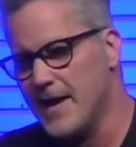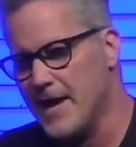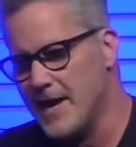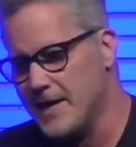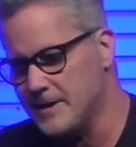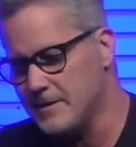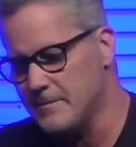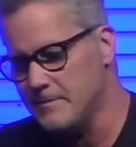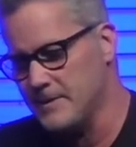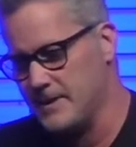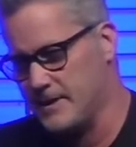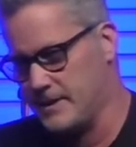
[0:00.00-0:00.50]

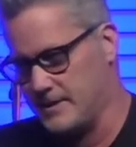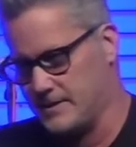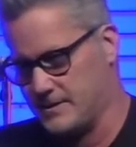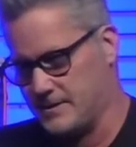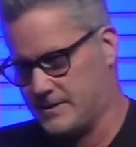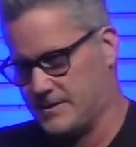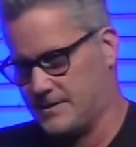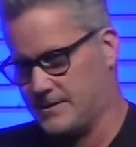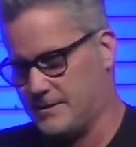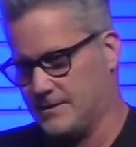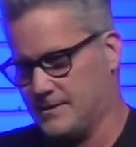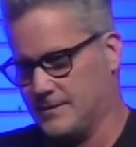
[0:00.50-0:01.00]

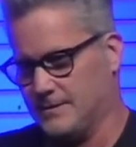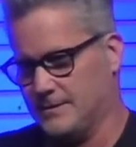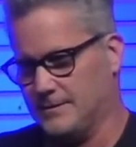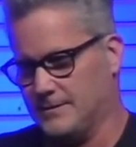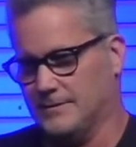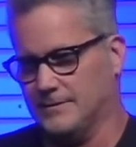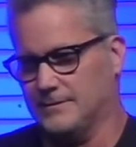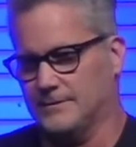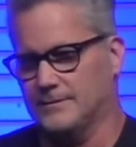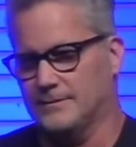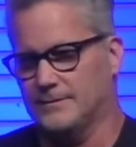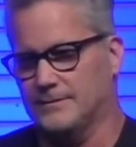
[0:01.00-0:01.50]
enemies
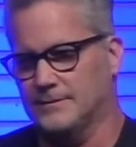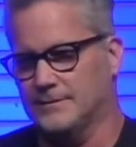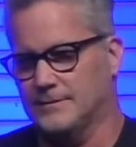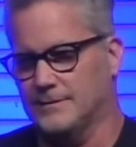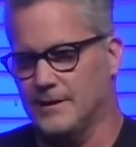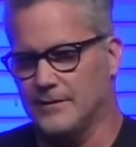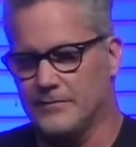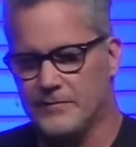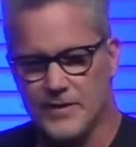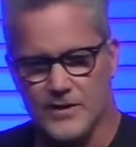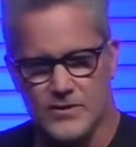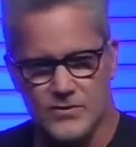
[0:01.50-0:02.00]

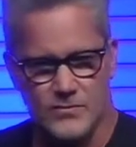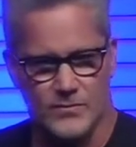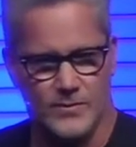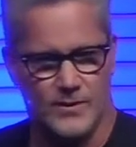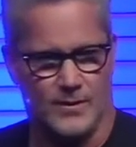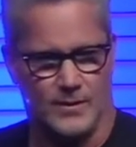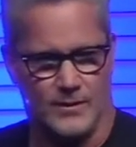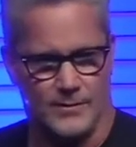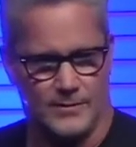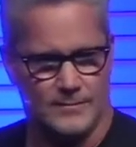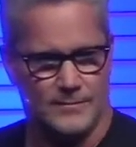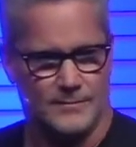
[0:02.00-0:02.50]
of Israel.